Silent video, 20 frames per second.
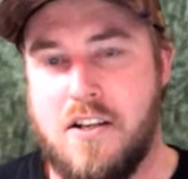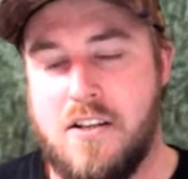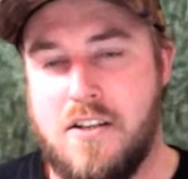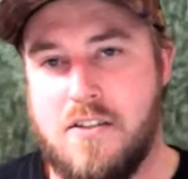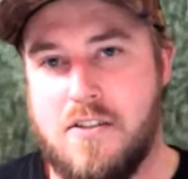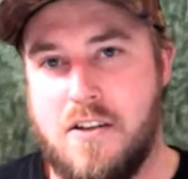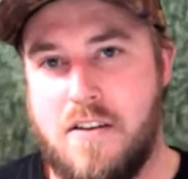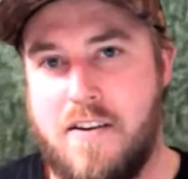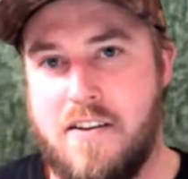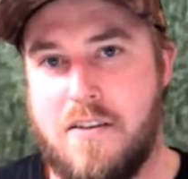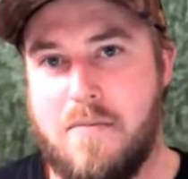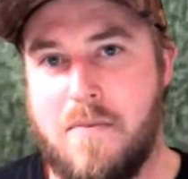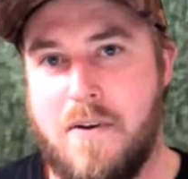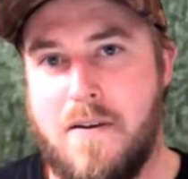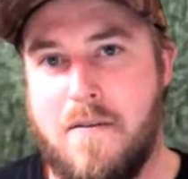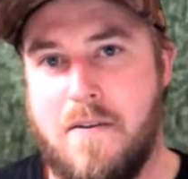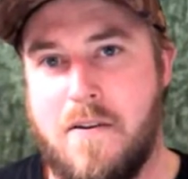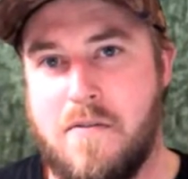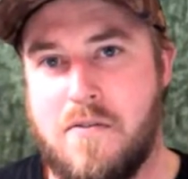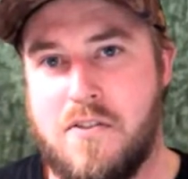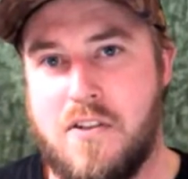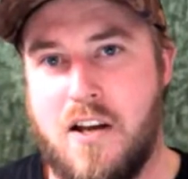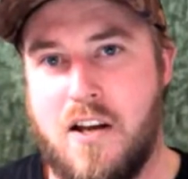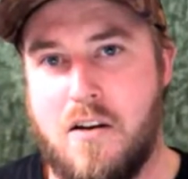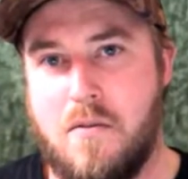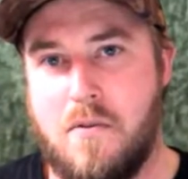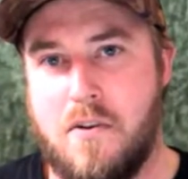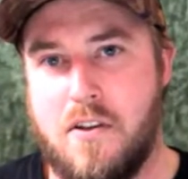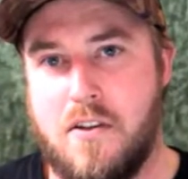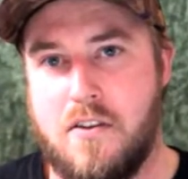So at the moment, I've
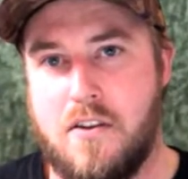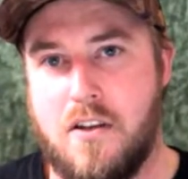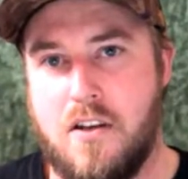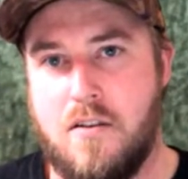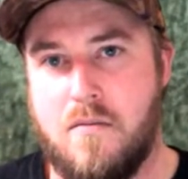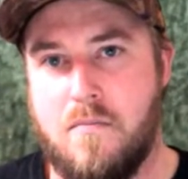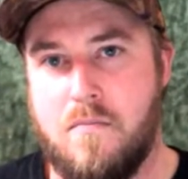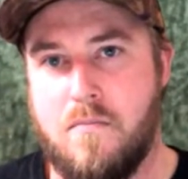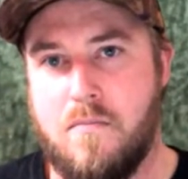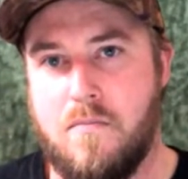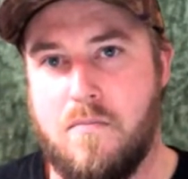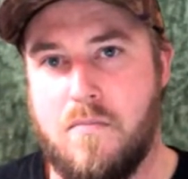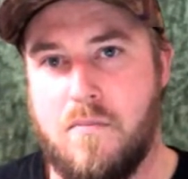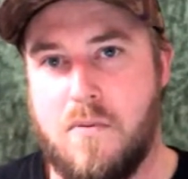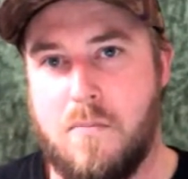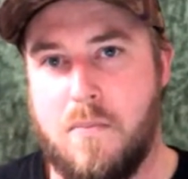started with the